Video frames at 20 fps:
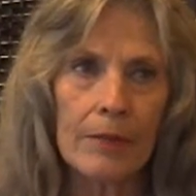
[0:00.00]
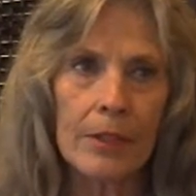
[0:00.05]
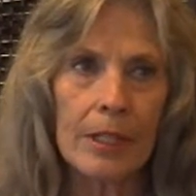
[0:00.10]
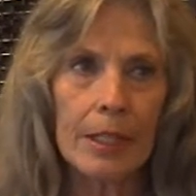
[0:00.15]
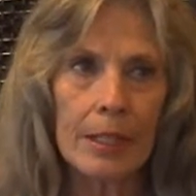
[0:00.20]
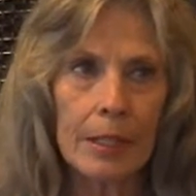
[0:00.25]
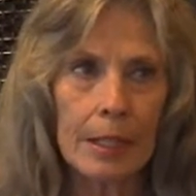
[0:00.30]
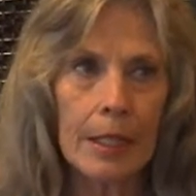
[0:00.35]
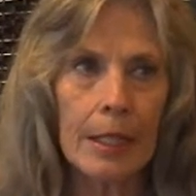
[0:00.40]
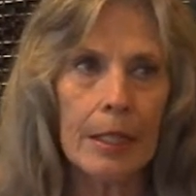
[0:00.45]

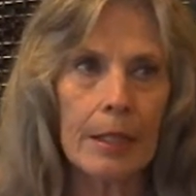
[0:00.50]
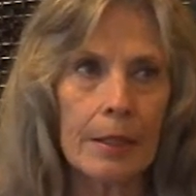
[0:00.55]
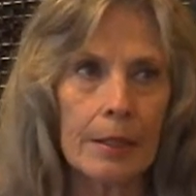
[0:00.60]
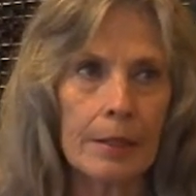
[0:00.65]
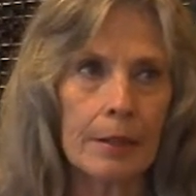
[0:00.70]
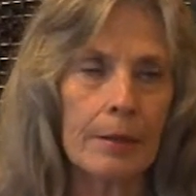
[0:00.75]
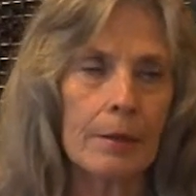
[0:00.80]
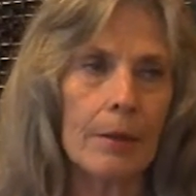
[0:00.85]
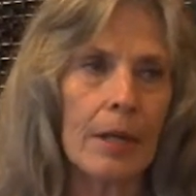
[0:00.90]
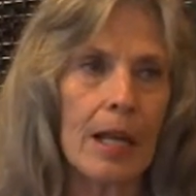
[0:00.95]
and yet
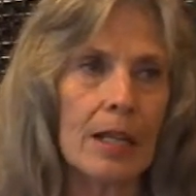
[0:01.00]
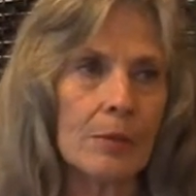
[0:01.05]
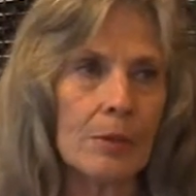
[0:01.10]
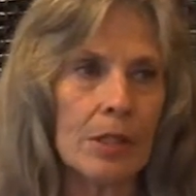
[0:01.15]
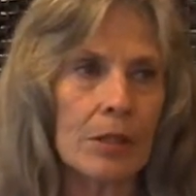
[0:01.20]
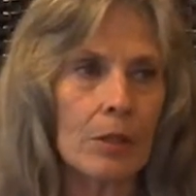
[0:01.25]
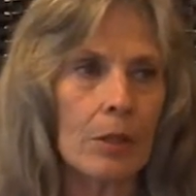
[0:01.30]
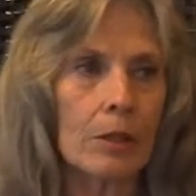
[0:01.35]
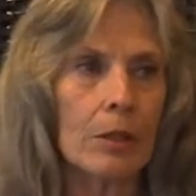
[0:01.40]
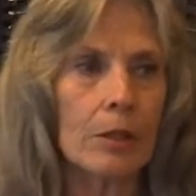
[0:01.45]
as we
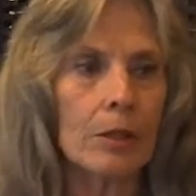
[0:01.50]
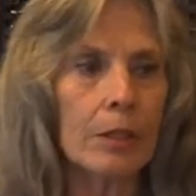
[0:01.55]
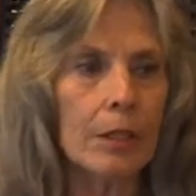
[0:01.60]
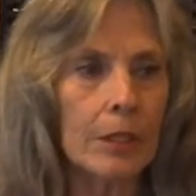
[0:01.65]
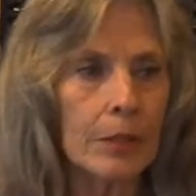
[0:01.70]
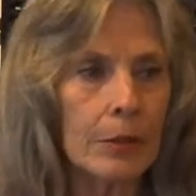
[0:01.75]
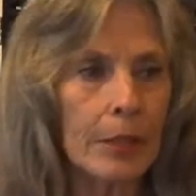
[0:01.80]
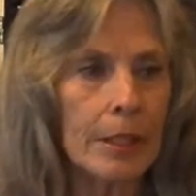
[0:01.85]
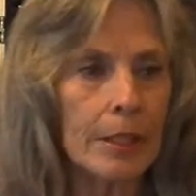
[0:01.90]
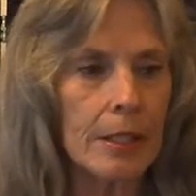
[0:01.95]
start
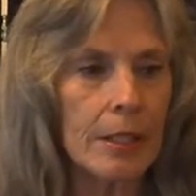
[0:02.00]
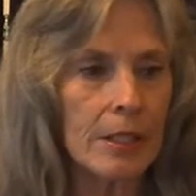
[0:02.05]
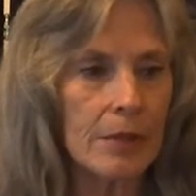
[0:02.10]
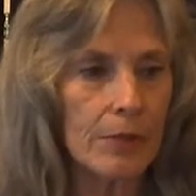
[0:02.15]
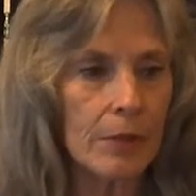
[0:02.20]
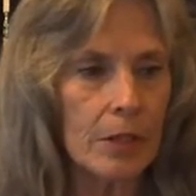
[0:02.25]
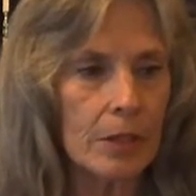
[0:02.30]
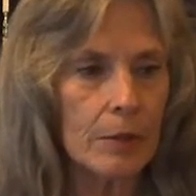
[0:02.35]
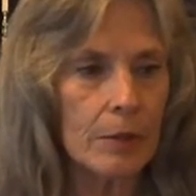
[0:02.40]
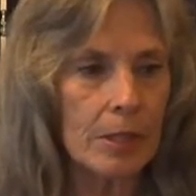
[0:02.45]
clearing these
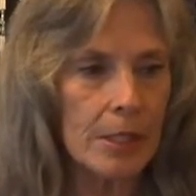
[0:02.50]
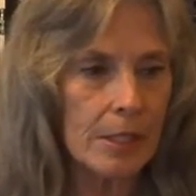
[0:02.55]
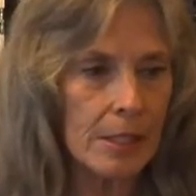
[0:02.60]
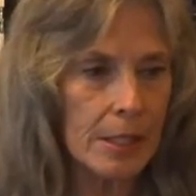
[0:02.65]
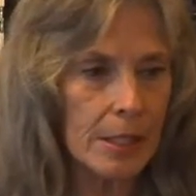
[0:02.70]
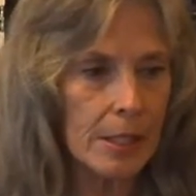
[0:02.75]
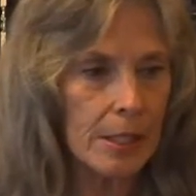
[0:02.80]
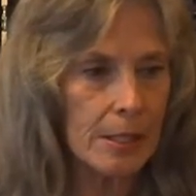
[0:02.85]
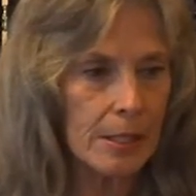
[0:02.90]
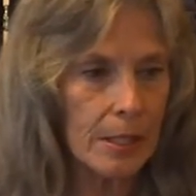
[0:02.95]
frequencies,